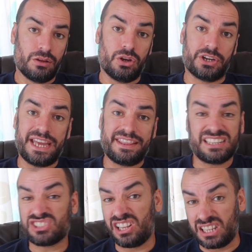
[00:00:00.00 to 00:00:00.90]
Okay,
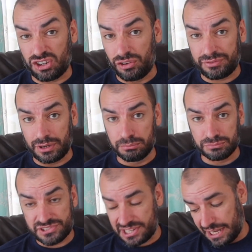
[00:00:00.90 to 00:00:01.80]
that's all I got
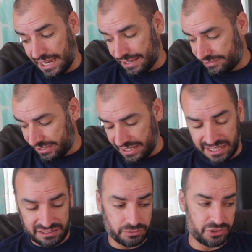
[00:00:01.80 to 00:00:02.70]
from CEX
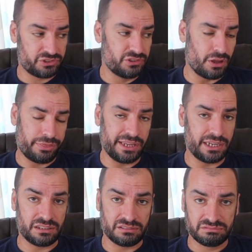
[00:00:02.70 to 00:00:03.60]
there. There was
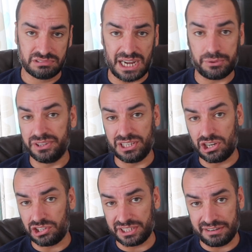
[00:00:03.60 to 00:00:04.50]
nothing out of the
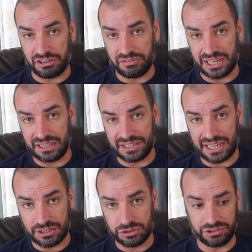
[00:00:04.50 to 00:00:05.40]
ordinary, really, that
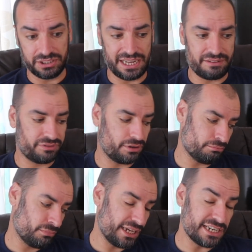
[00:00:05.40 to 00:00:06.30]
I couldn't get
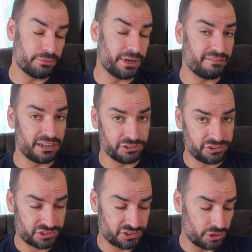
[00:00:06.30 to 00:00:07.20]
from anywhere else.
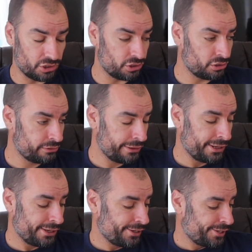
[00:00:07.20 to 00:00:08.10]
So,
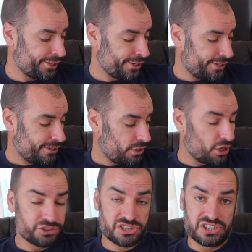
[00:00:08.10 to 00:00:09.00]

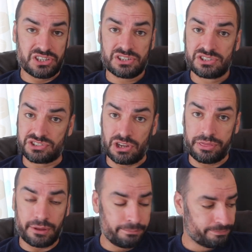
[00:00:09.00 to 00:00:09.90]
on to
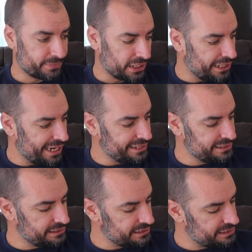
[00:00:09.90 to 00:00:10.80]
Southam.
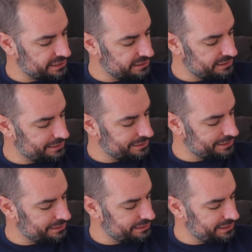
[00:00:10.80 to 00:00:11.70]
And,
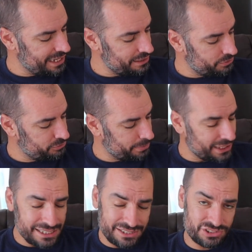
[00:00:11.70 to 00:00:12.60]
yeah, there was
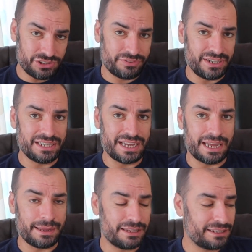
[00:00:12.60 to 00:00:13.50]
plenty of stuff in
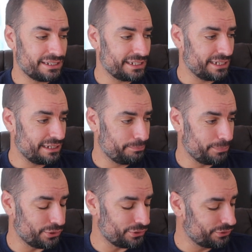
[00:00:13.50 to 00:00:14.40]
there.
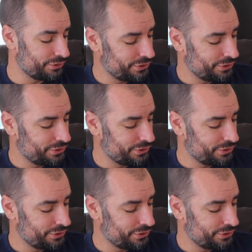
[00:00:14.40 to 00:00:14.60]
But